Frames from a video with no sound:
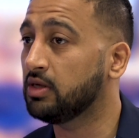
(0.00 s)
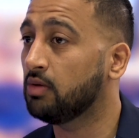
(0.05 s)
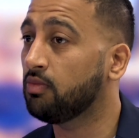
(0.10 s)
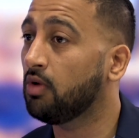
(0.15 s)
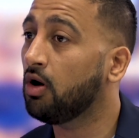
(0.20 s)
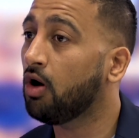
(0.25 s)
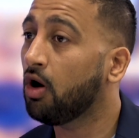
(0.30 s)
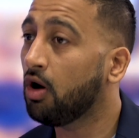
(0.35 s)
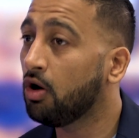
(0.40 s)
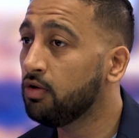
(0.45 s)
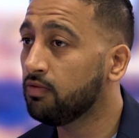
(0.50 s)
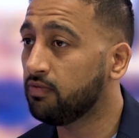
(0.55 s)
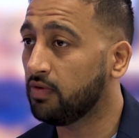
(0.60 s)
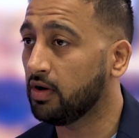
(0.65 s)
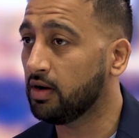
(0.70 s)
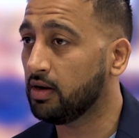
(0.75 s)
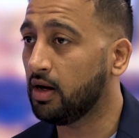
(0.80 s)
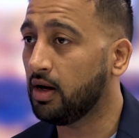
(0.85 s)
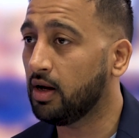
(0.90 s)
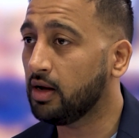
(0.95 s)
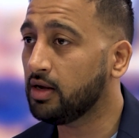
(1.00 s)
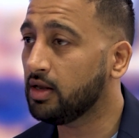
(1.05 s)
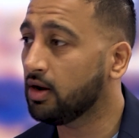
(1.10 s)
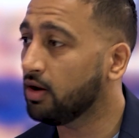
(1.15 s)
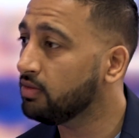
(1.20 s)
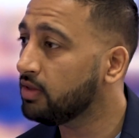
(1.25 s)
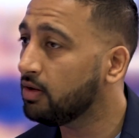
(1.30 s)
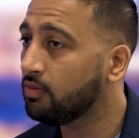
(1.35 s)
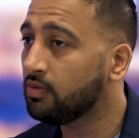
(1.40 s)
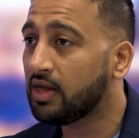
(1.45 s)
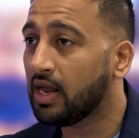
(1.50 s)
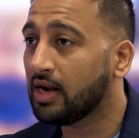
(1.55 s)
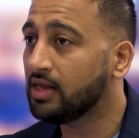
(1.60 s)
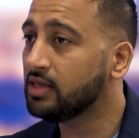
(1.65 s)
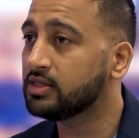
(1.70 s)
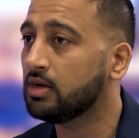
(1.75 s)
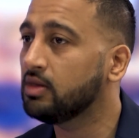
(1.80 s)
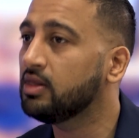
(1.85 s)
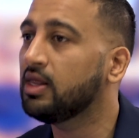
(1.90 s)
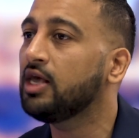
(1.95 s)
They were they were getting,
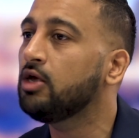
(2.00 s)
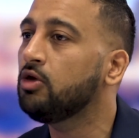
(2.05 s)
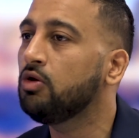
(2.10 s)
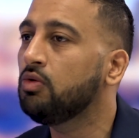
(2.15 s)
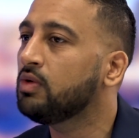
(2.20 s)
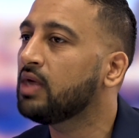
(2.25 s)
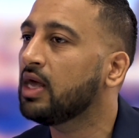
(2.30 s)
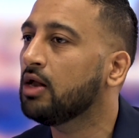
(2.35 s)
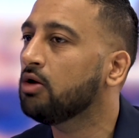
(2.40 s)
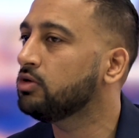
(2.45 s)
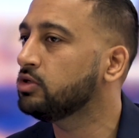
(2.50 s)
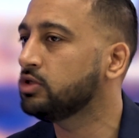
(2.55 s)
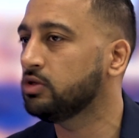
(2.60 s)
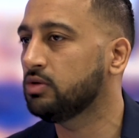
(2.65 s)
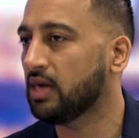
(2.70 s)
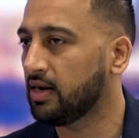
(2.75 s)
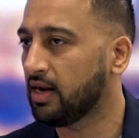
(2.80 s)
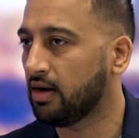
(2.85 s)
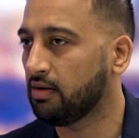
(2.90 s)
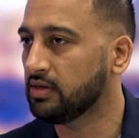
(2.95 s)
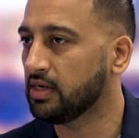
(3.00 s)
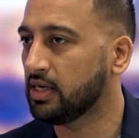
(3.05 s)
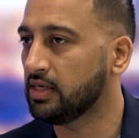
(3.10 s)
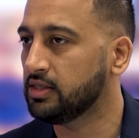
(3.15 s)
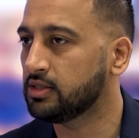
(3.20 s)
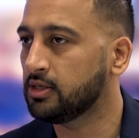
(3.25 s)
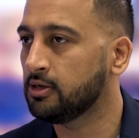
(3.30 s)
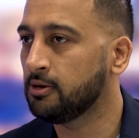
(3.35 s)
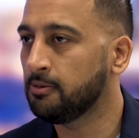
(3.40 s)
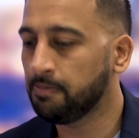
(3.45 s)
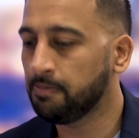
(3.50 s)
you cannot do that nowadays.